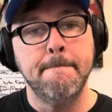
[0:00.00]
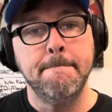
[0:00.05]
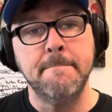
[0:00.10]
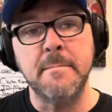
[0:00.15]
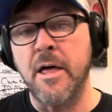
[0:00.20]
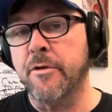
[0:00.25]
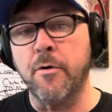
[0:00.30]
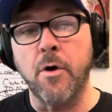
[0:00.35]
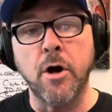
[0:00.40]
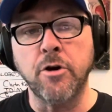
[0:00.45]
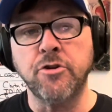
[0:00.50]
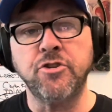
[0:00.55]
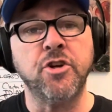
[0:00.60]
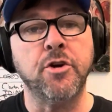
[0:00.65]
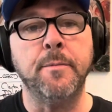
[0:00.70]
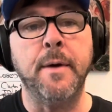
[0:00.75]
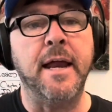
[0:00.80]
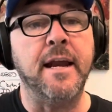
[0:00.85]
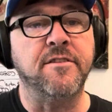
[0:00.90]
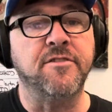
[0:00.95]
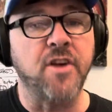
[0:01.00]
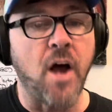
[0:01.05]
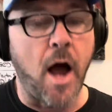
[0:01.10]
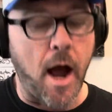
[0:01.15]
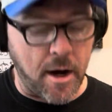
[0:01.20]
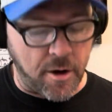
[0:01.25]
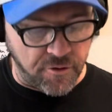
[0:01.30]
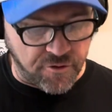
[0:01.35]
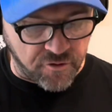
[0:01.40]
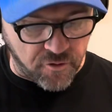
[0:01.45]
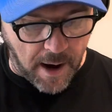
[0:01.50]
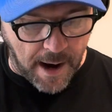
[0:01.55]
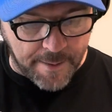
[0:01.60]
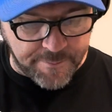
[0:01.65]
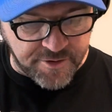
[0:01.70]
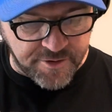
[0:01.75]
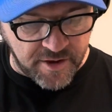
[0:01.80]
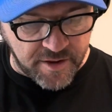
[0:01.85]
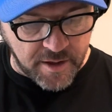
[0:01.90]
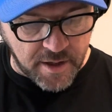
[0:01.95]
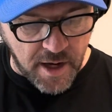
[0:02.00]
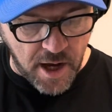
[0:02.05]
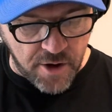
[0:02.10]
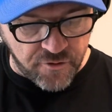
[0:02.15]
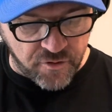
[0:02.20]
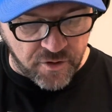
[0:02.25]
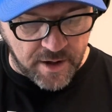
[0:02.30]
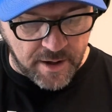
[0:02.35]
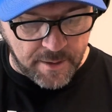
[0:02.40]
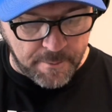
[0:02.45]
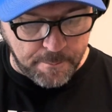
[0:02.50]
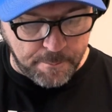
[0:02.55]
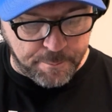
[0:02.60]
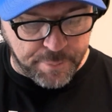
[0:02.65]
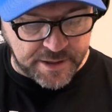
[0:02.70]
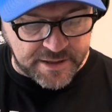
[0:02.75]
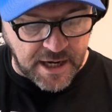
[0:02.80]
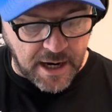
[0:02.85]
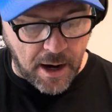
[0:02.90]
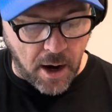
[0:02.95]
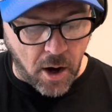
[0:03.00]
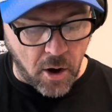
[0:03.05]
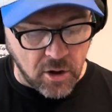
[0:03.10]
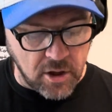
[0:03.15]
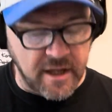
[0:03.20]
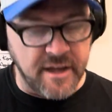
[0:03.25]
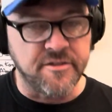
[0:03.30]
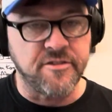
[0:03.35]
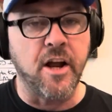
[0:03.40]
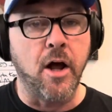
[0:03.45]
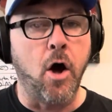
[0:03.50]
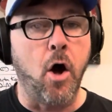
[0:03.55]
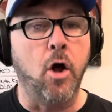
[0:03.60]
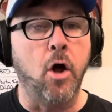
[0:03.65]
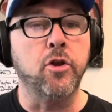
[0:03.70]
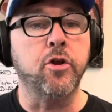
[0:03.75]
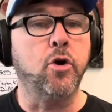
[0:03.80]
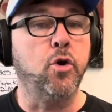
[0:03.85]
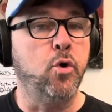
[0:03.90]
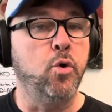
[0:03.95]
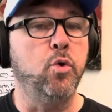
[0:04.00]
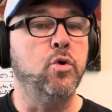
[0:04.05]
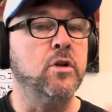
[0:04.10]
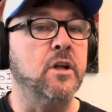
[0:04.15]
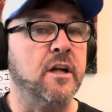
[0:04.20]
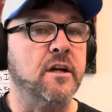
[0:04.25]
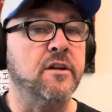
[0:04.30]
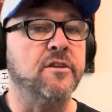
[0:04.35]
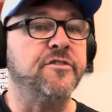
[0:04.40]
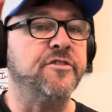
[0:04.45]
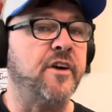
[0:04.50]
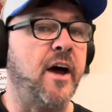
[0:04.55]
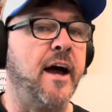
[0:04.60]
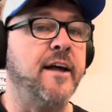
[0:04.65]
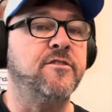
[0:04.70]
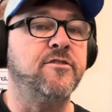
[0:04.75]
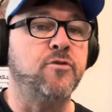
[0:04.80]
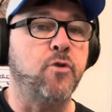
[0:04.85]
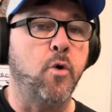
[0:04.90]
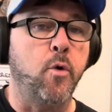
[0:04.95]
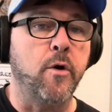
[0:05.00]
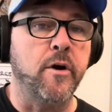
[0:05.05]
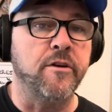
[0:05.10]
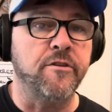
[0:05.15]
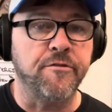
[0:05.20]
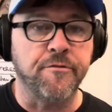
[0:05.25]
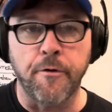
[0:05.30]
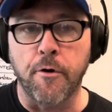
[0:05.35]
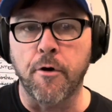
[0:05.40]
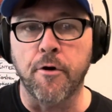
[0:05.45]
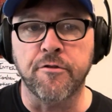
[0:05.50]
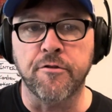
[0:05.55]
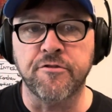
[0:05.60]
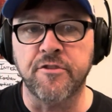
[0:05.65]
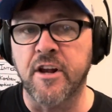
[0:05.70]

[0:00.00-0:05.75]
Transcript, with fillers: Now, there aren't too many soccer scribes in the country, but they are listing all the cool little side stories first.